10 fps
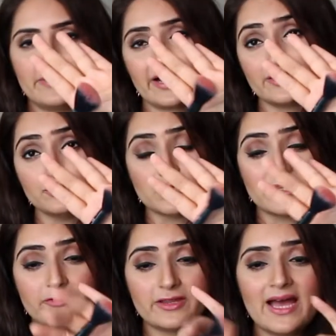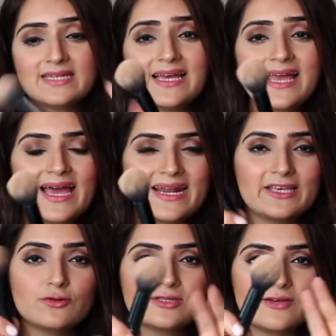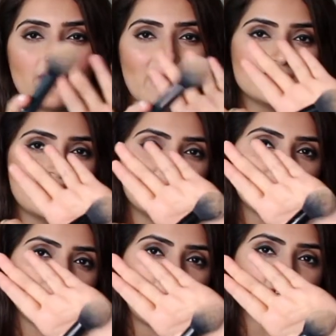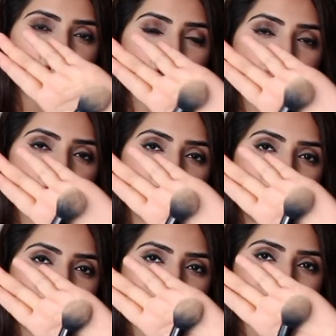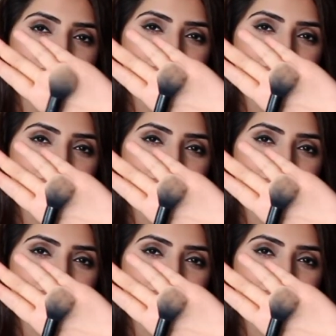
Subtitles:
but I use it for that, and I use the round side of the brush for the powder.